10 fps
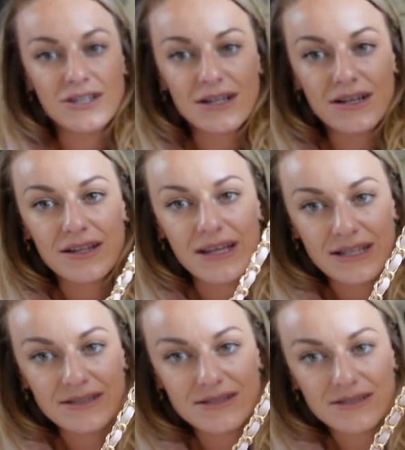Like look at the
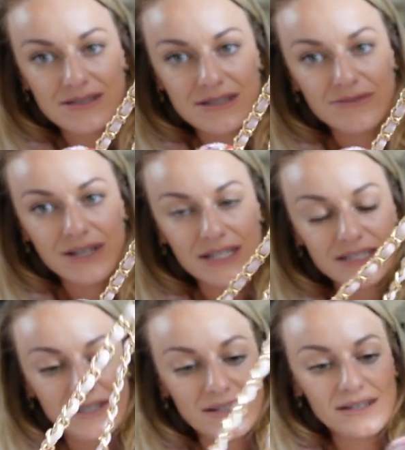handles, they're really
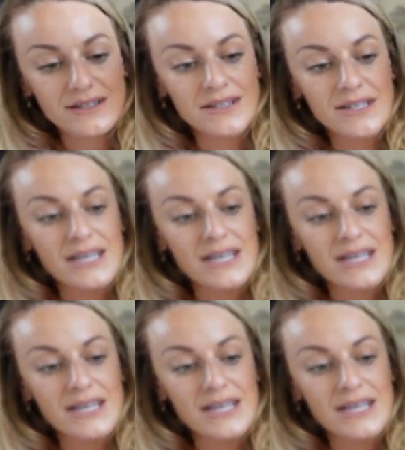stunning.